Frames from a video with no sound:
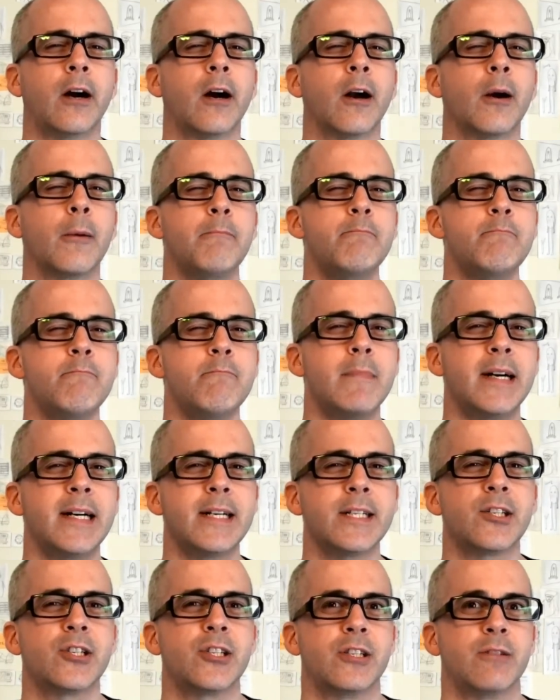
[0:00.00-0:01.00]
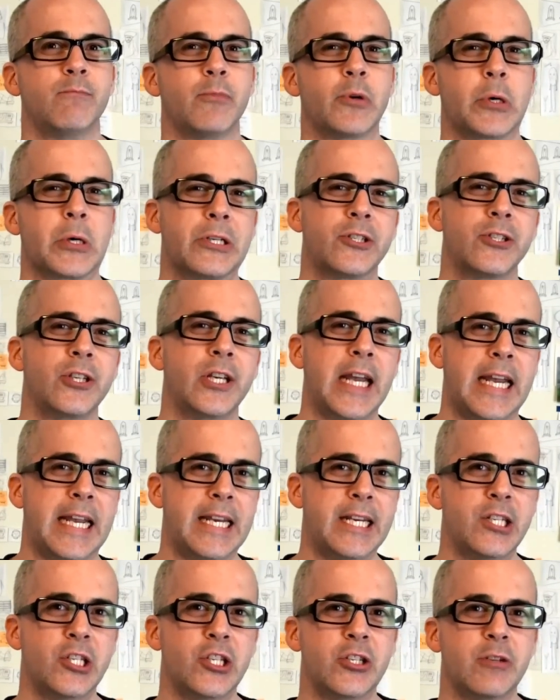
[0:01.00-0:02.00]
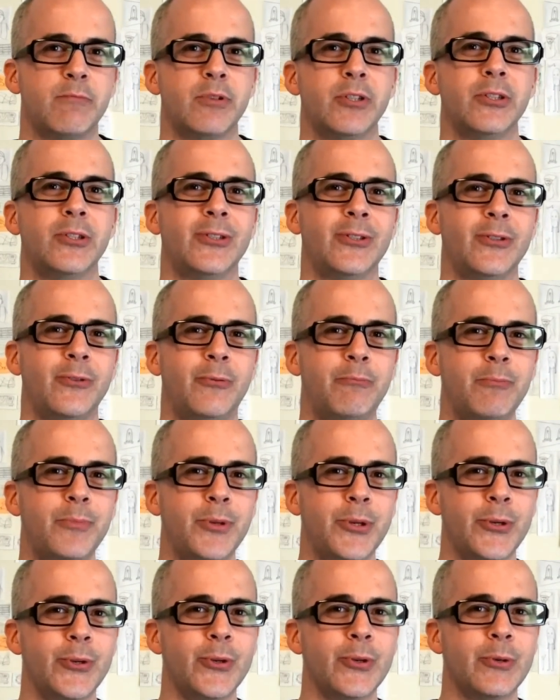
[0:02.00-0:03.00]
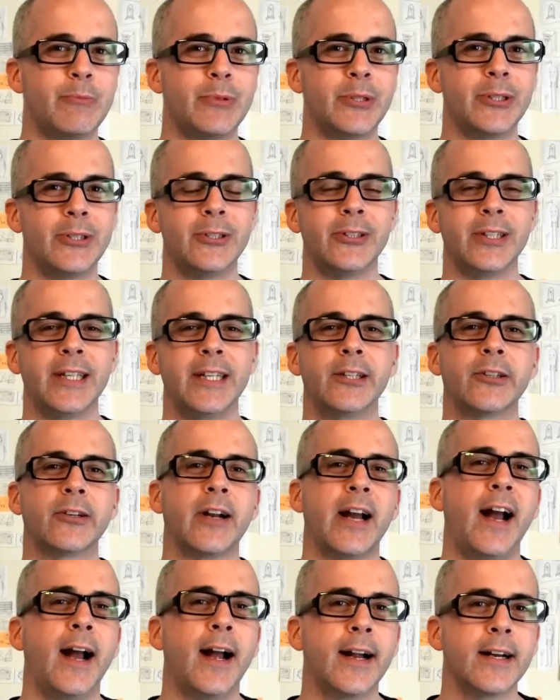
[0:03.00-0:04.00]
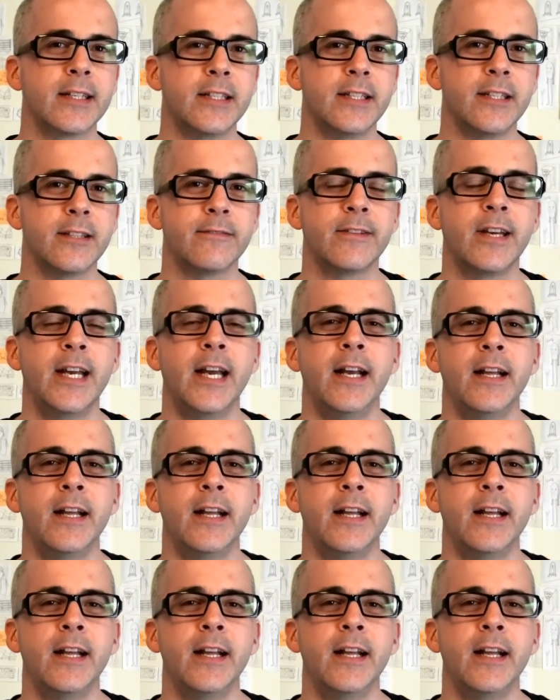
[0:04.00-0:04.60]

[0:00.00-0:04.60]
are much more changeable, mutable, interactive